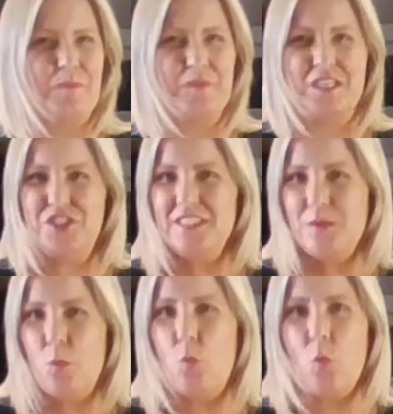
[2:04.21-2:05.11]
It's
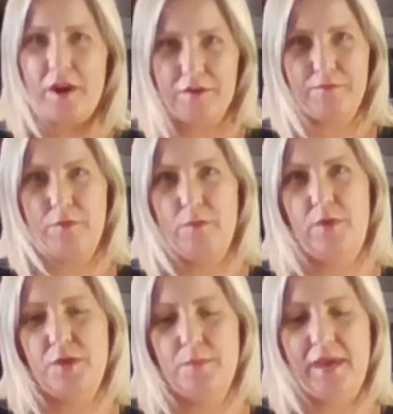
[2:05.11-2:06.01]
just wonderful
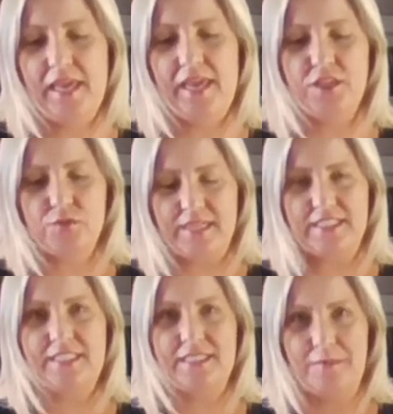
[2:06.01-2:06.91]
when you're making
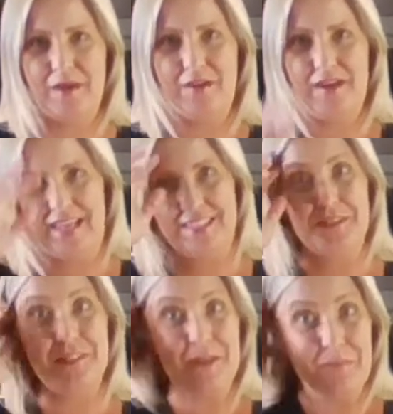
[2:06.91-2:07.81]
dressings and marinades. So
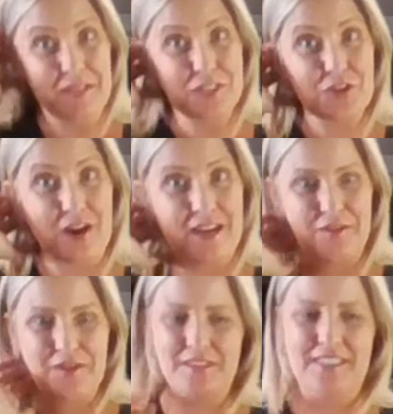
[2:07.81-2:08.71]
something to try
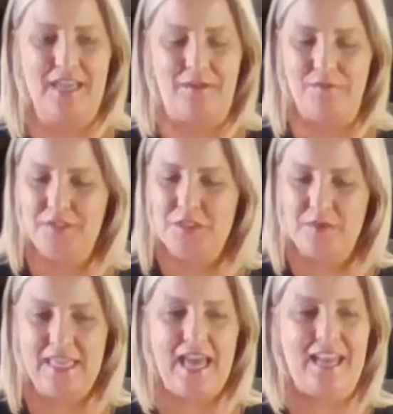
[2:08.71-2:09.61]
out yourself. So
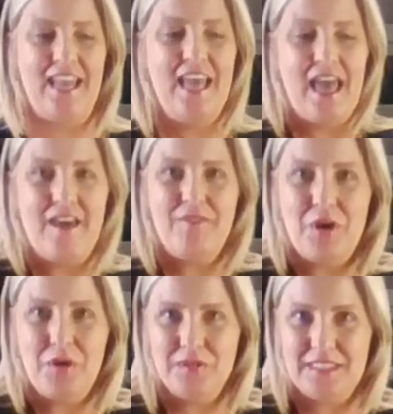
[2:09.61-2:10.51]
again, have the
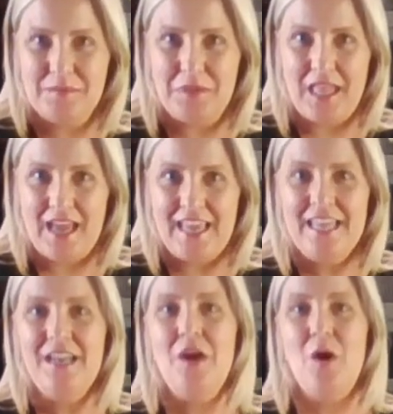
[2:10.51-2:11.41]
host supply
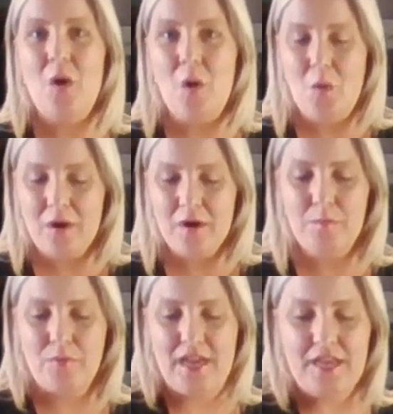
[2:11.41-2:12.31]
it or
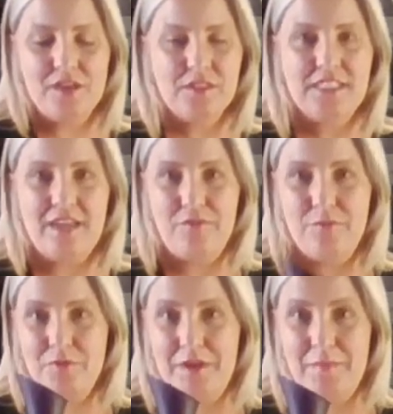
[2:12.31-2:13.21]
bring it
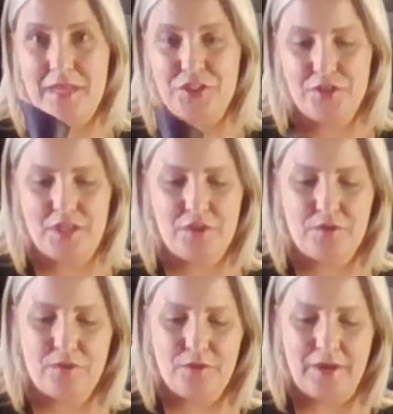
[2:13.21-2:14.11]
yourself pre-measured in your
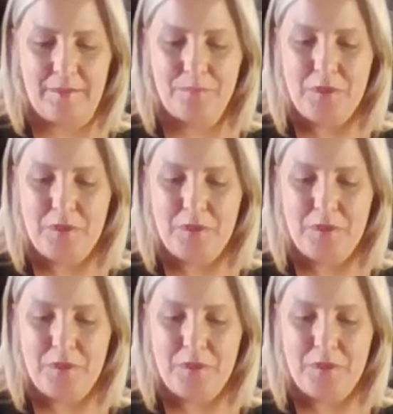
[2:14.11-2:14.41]
cruet.